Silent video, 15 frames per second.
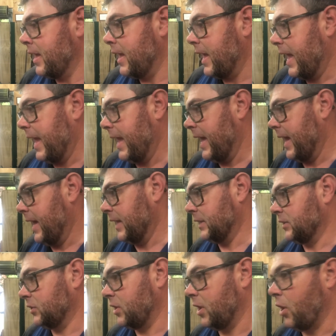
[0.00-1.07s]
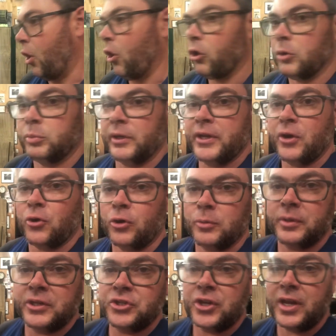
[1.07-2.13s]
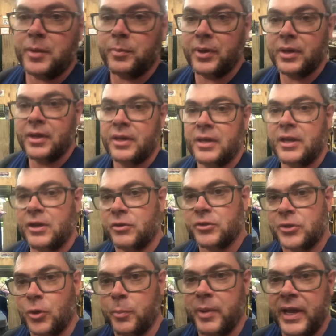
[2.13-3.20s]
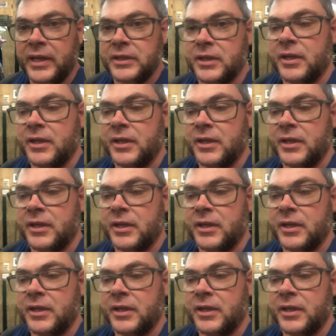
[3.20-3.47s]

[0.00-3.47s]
and horribly, horribly cheap aerosol paint.